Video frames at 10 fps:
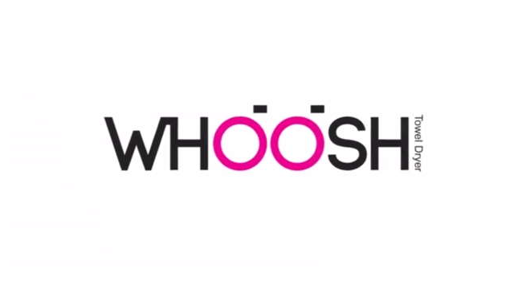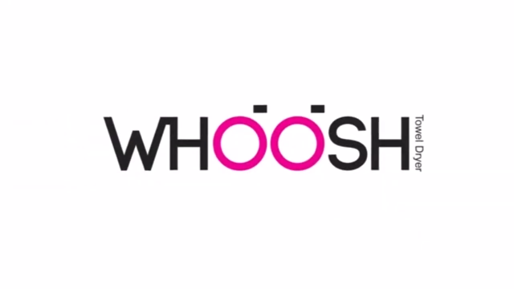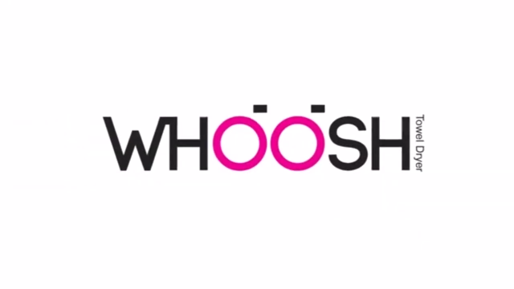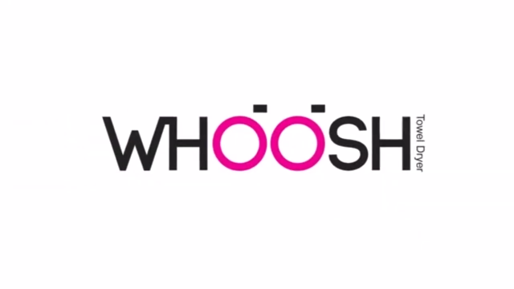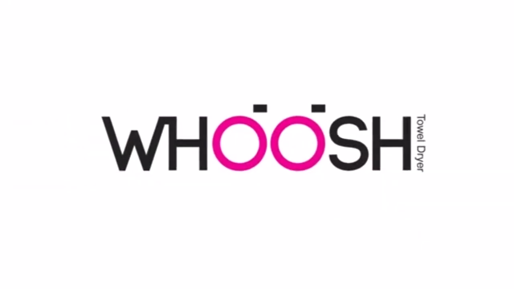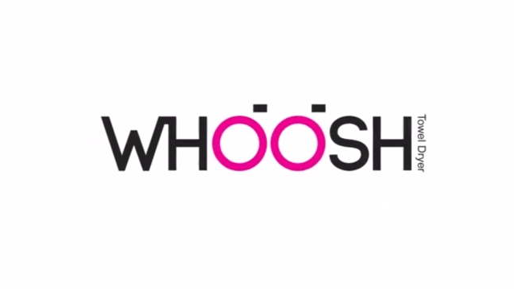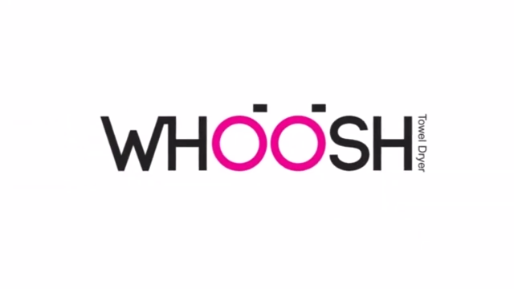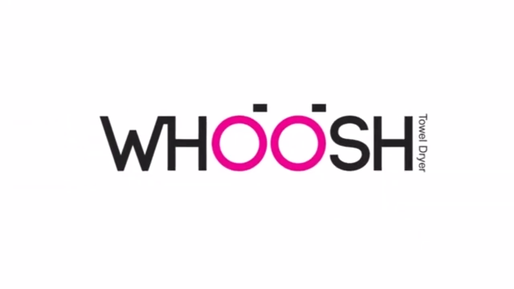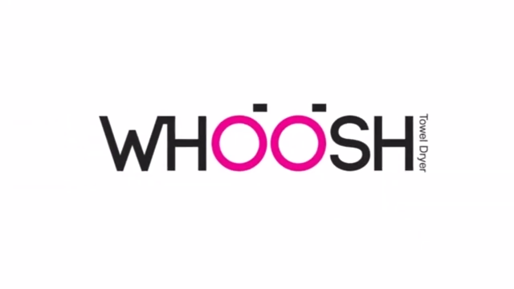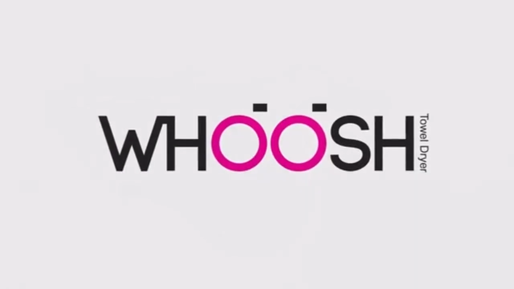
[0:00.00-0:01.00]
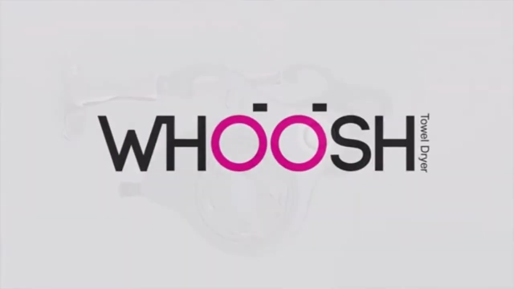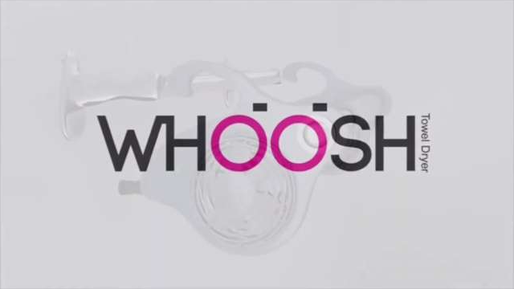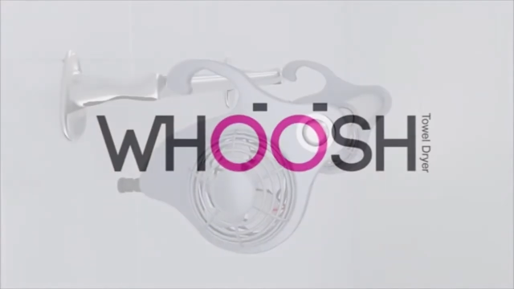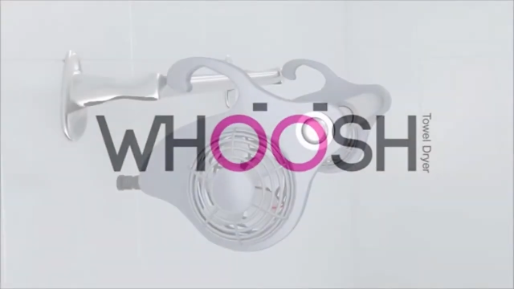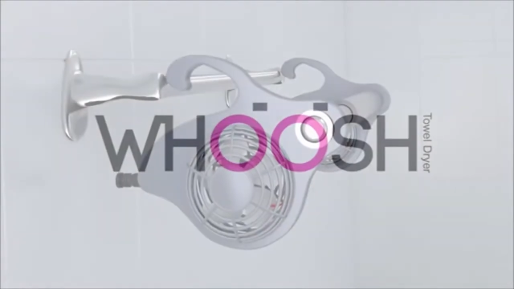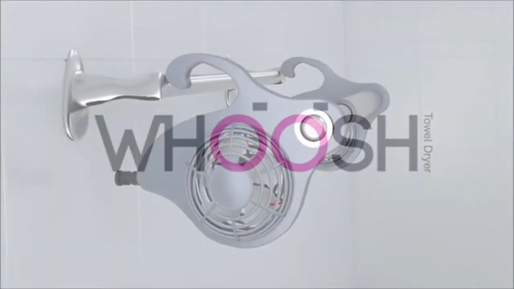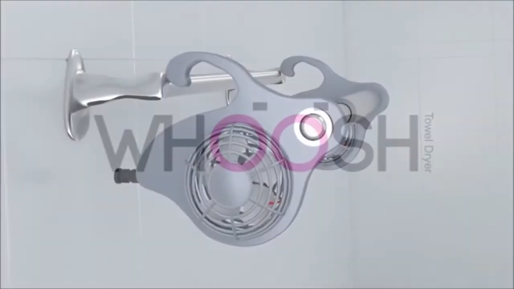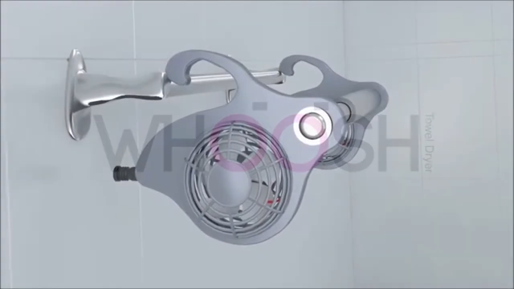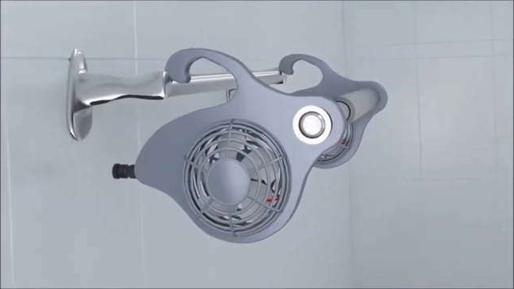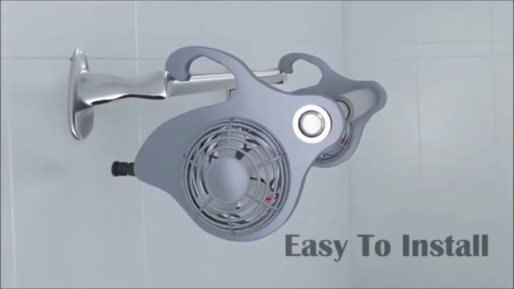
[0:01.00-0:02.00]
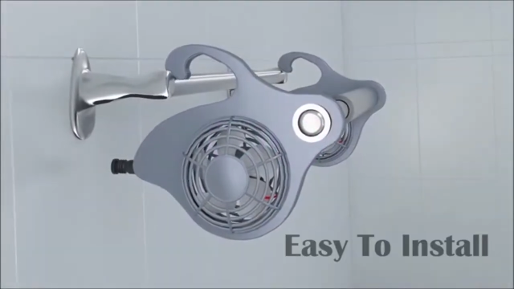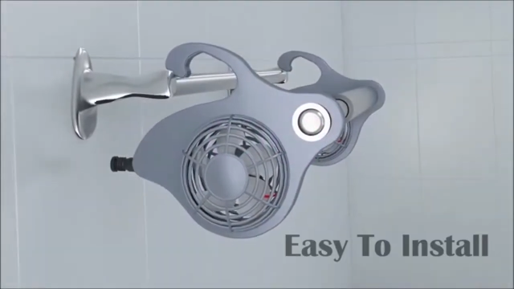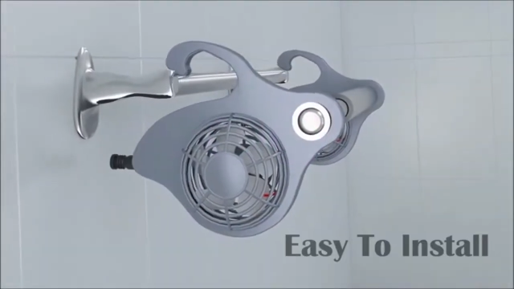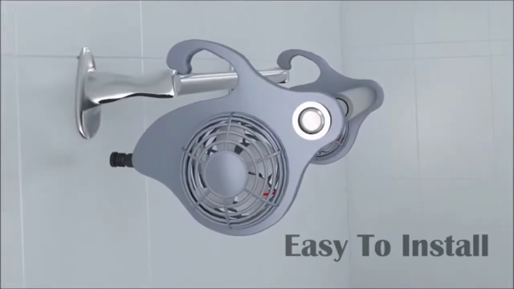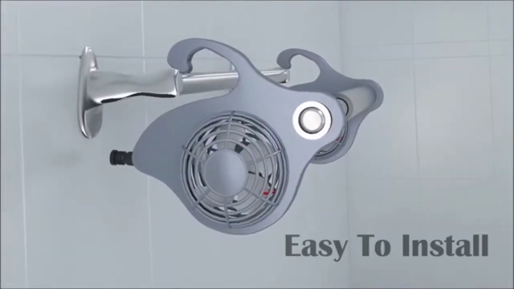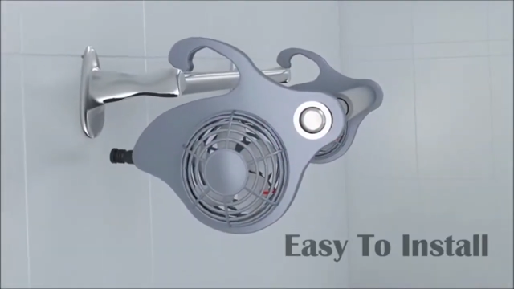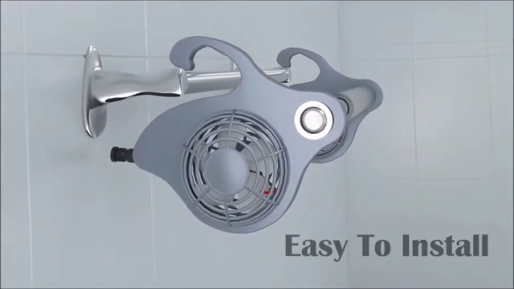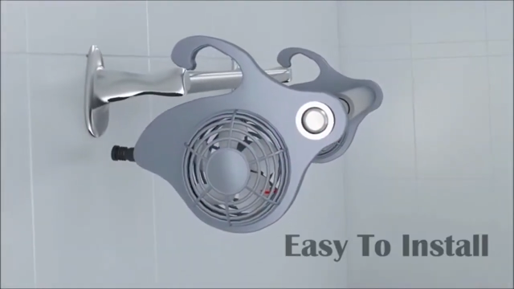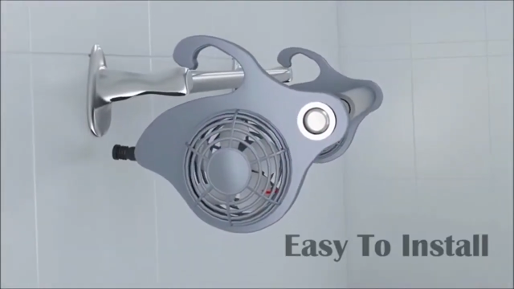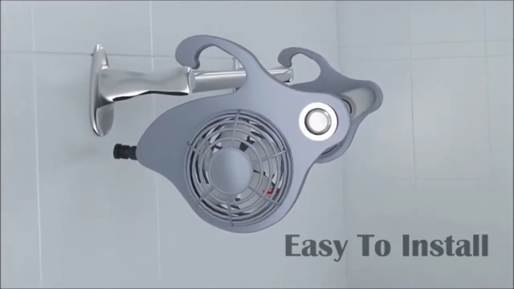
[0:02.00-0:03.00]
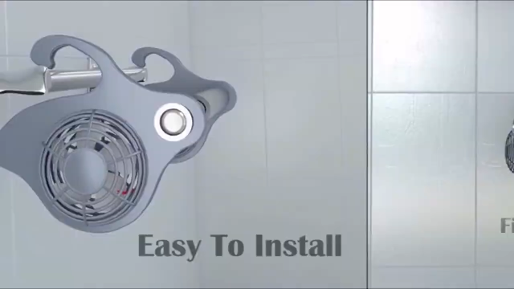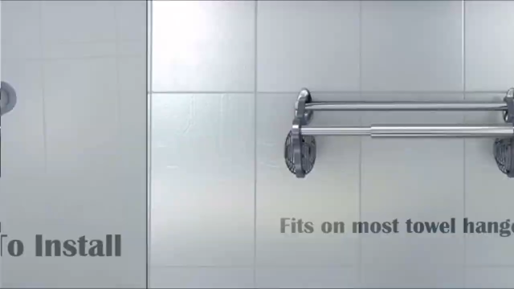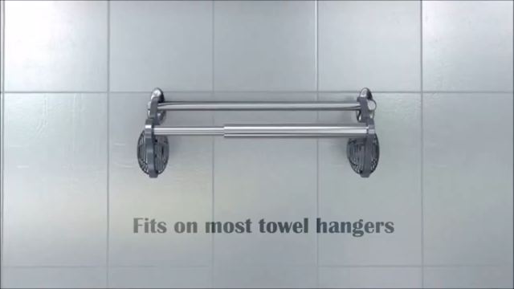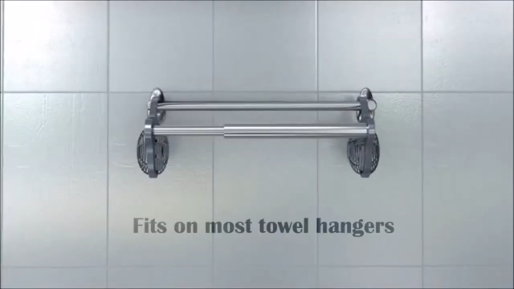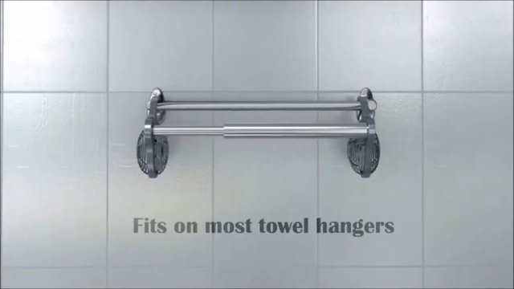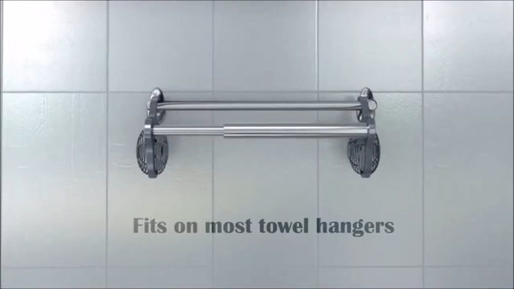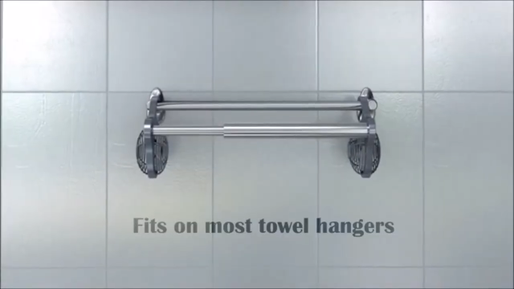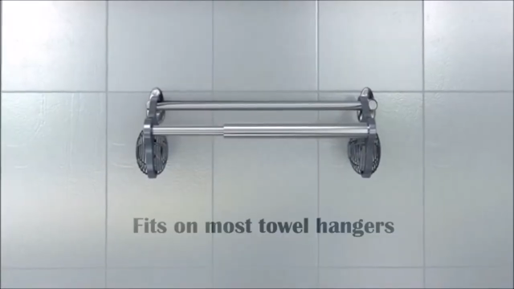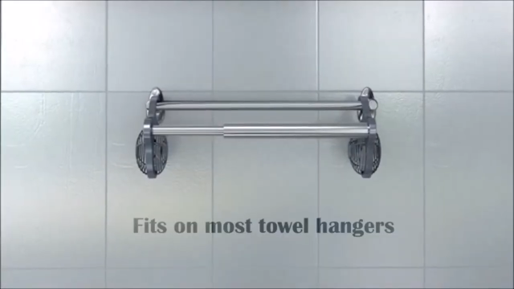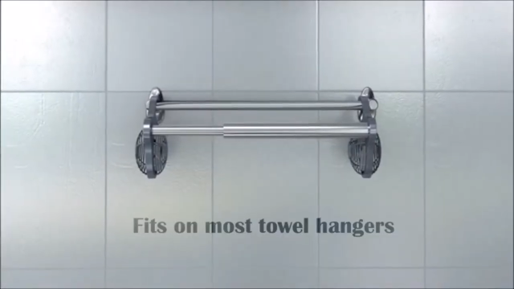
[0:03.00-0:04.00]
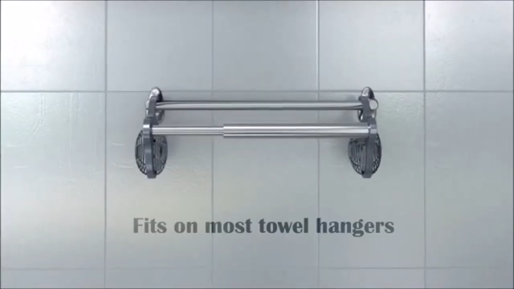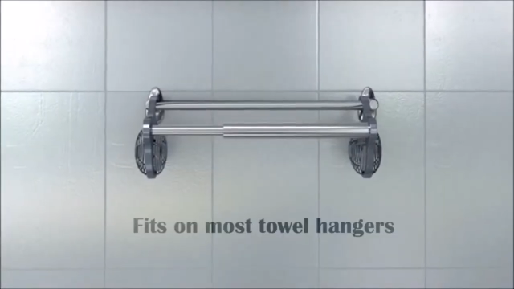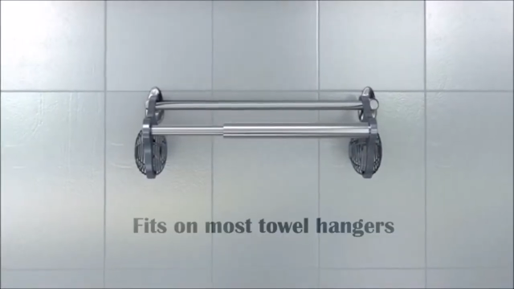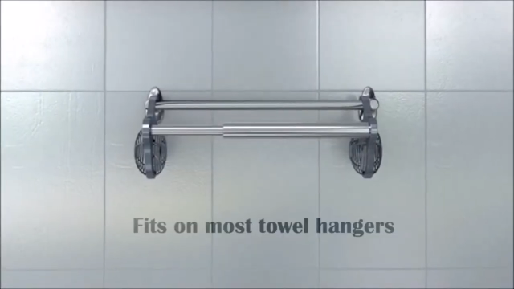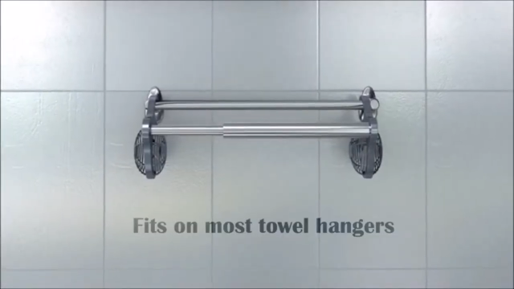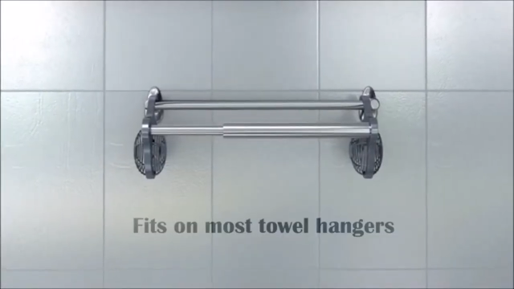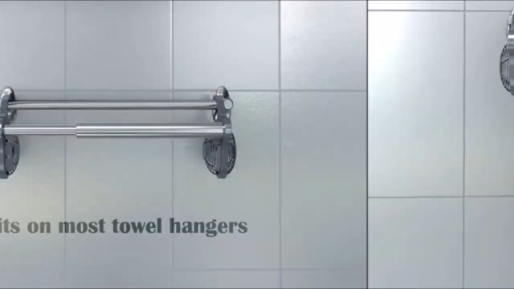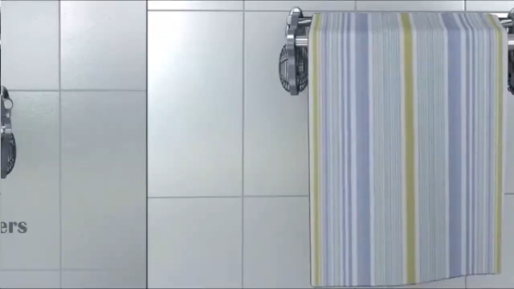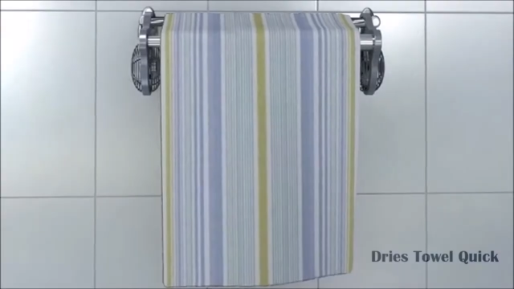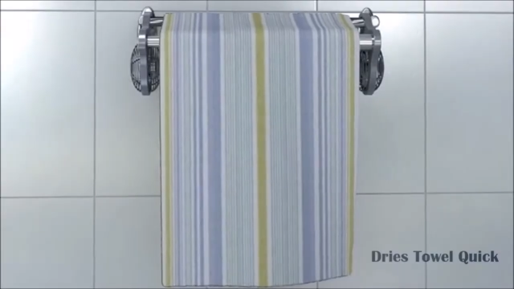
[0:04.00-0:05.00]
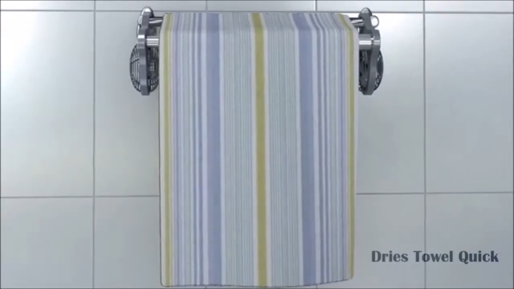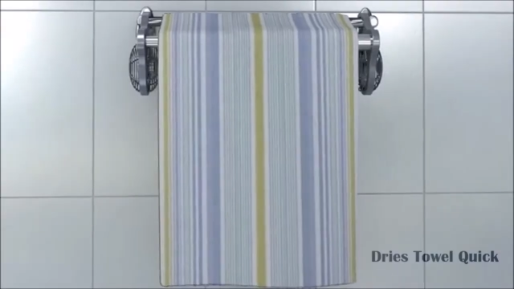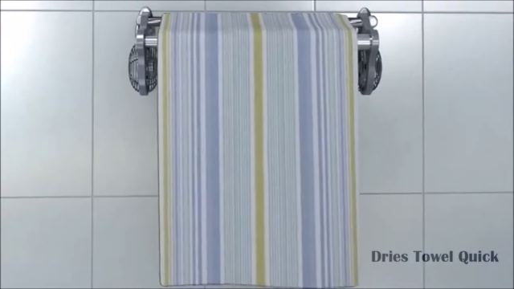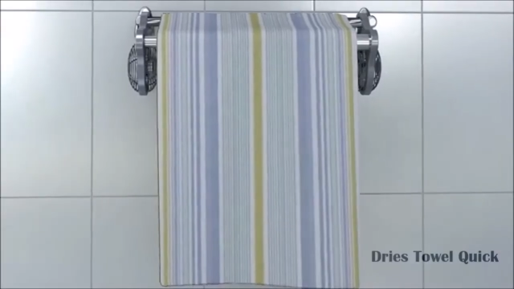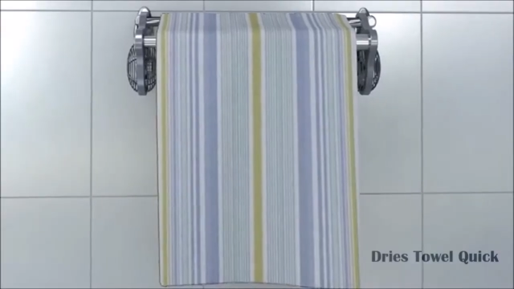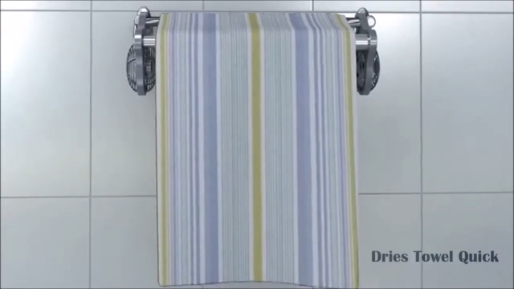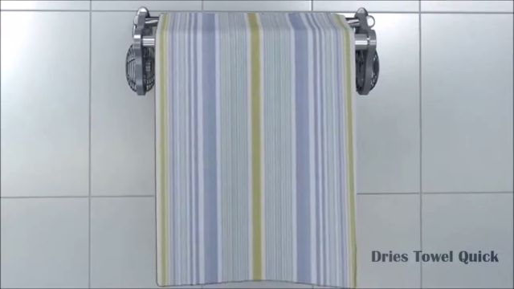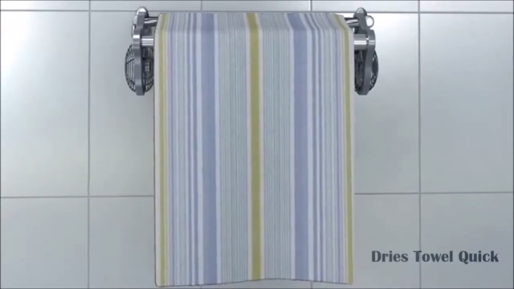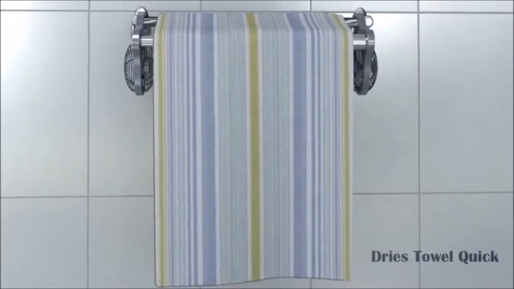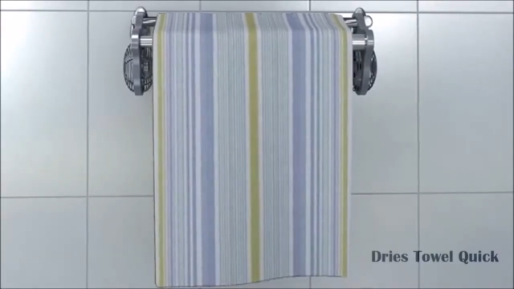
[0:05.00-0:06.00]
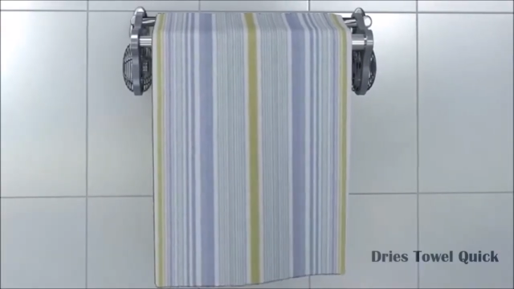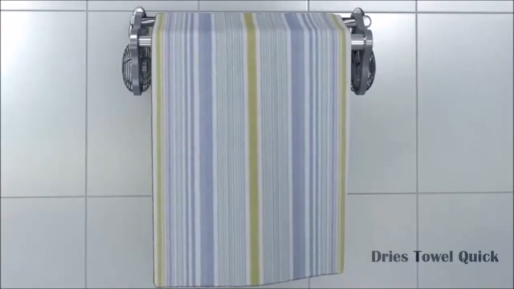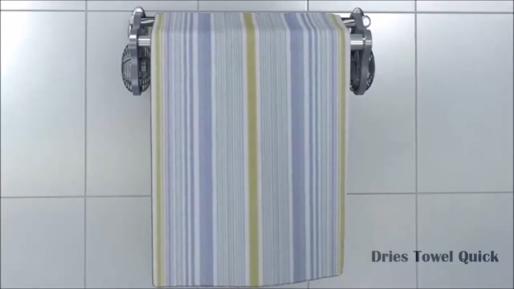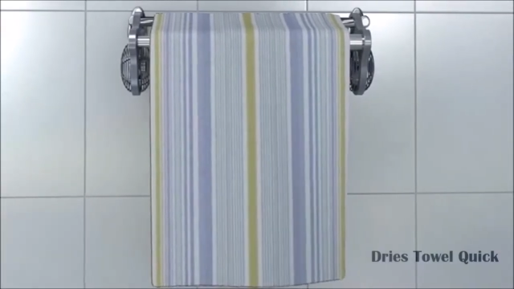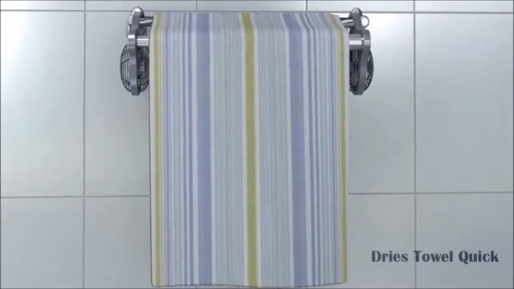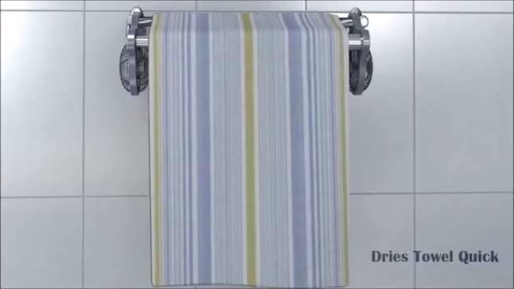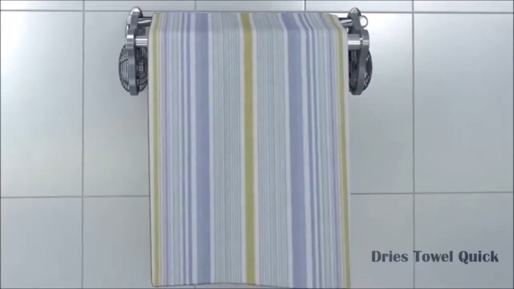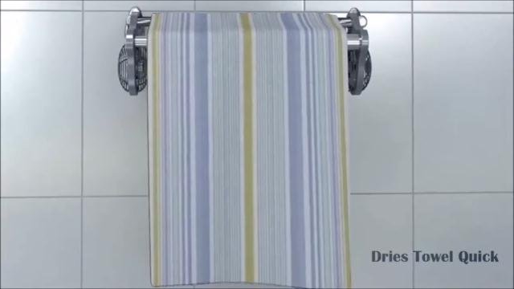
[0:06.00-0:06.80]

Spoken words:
Nobody's mouth can be seen.